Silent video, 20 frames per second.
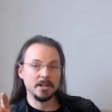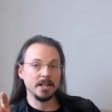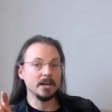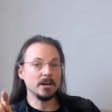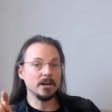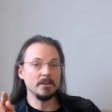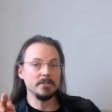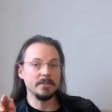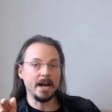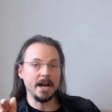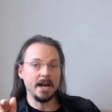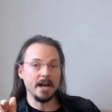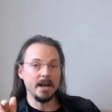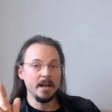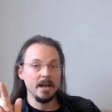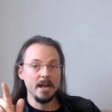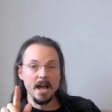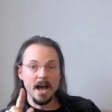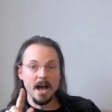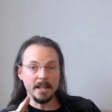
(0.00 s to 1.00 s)
Click on that,
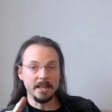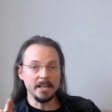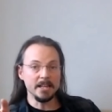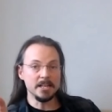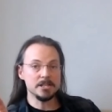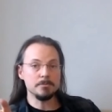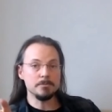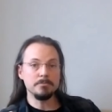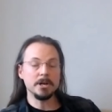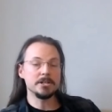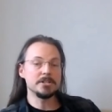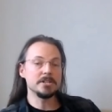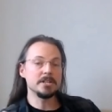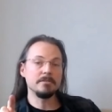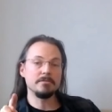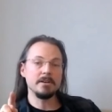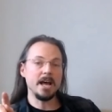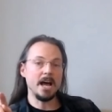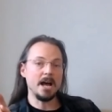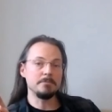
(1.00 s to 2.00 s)
and then there's a bunch of
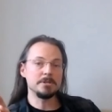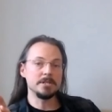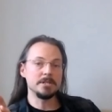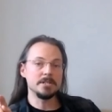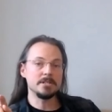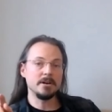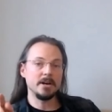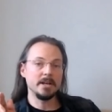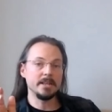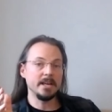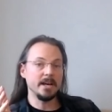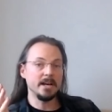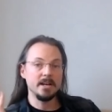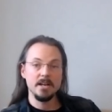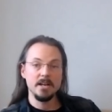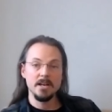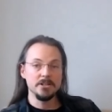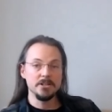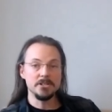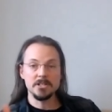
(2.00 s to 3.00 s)
different apps inside there.
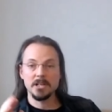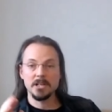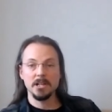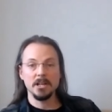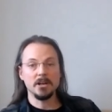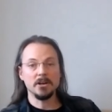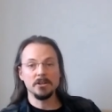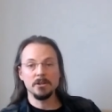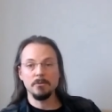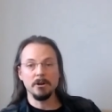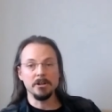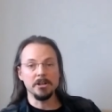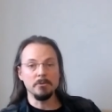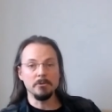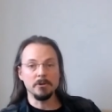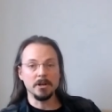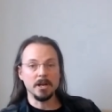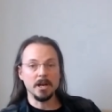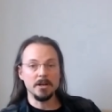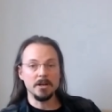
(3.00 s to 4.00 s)
Just click on the one you
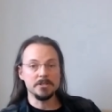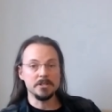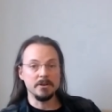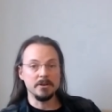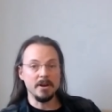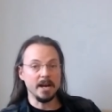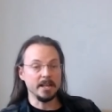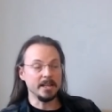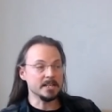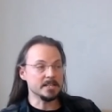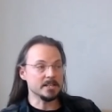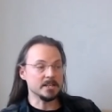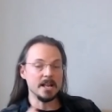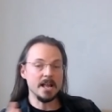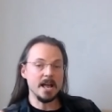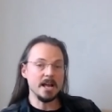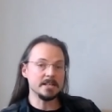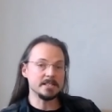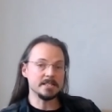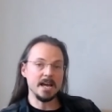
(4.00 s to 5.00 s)
want to go to, and
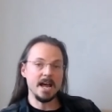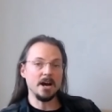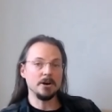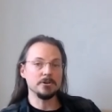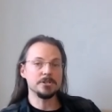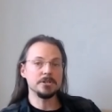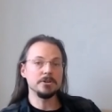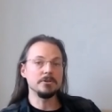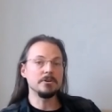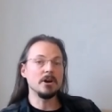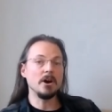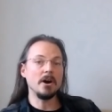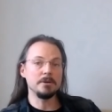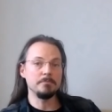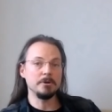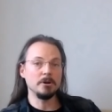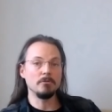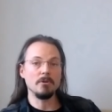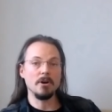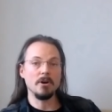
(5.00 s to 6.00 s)
there's a how-to guide
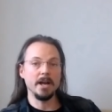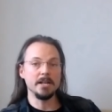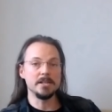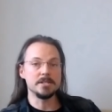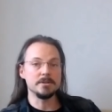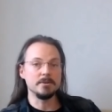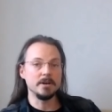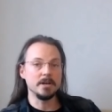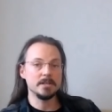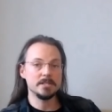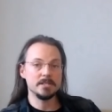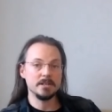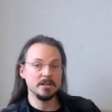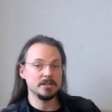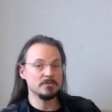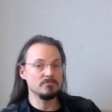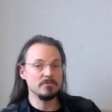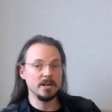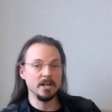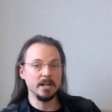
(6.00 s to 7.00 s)
built right into it, so
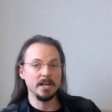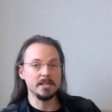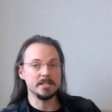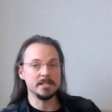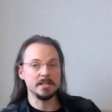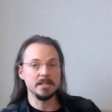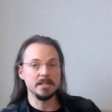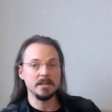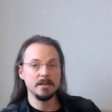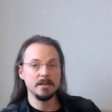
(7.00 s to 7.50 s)
it's really easy.